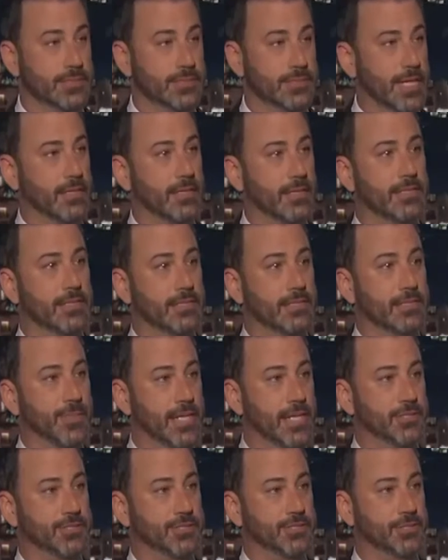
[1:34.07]
deadliest
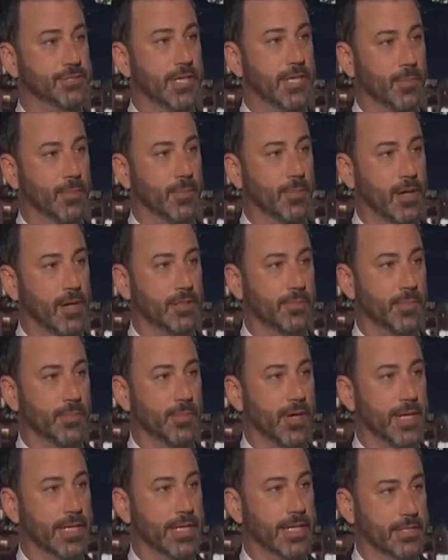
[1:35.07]
mass shooting in modern
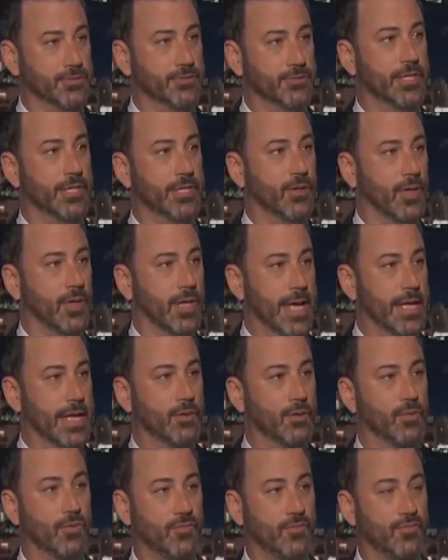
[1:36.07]
American history in
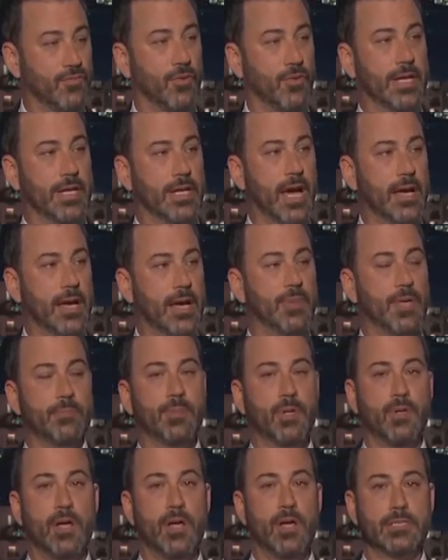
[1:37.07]
Orlando, where 49
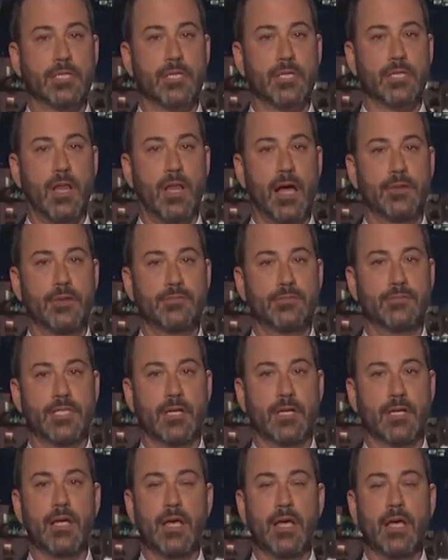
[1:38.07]
people lost their lives.
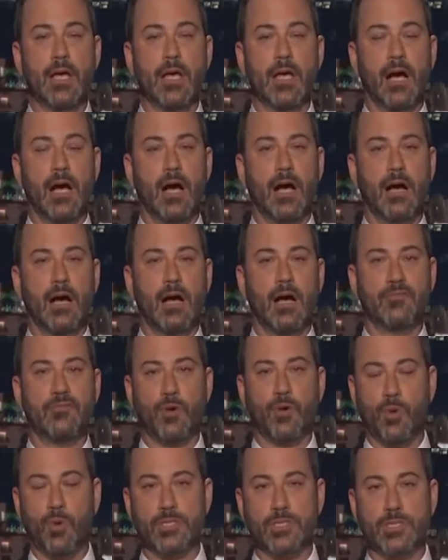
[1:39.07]
And
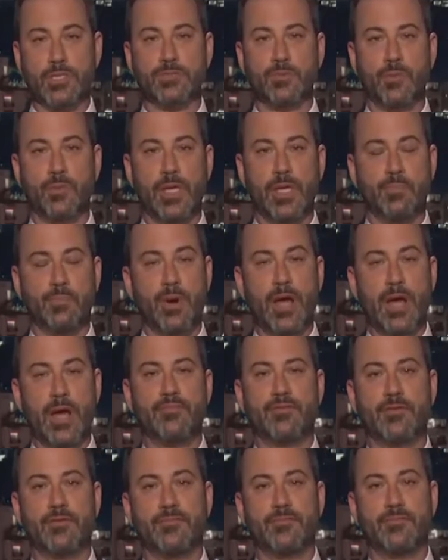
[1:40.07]
of course, we
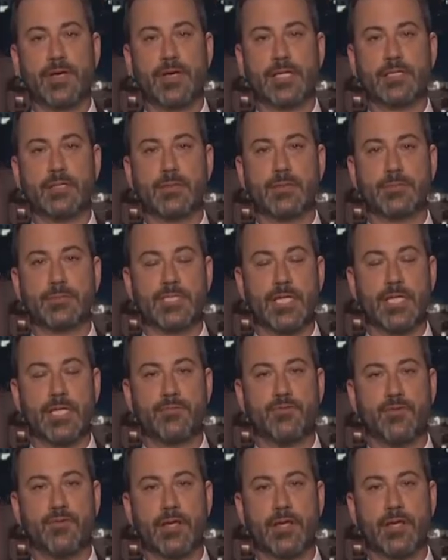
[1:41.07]
pray for the victims
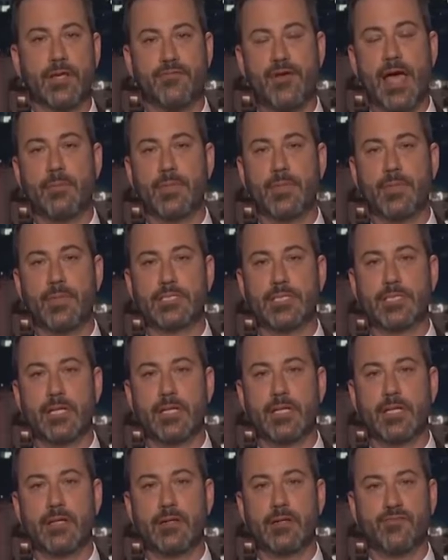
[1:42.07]
and for their families
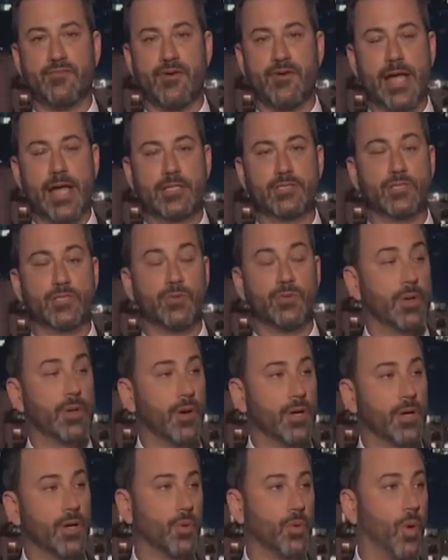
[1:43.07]
and friends, and we
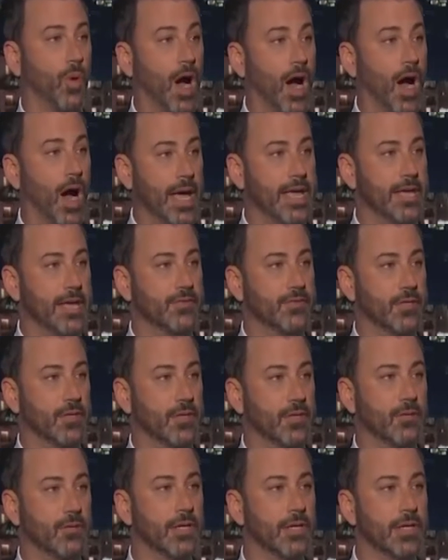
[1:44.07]
wonder why, even
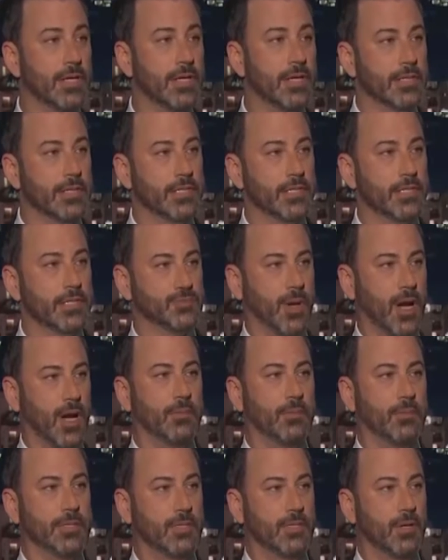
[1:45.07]
though there's
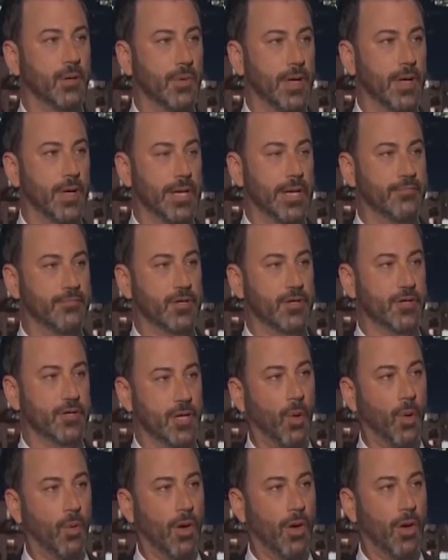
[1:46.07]
probably no way to ever
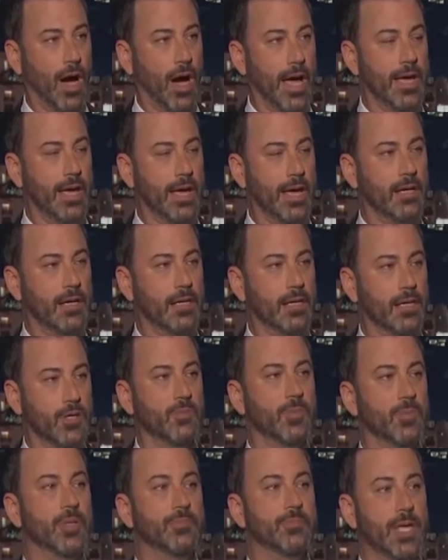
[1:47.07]
know why a
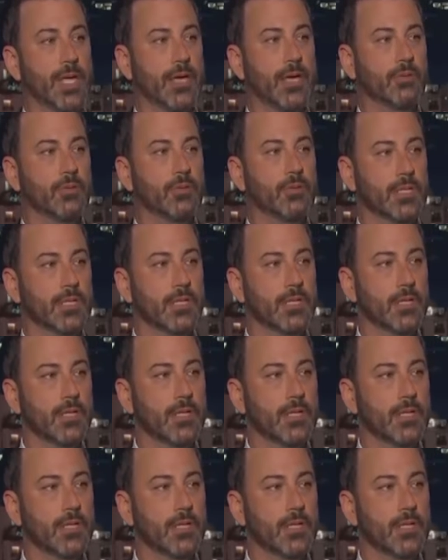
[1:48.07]
human being would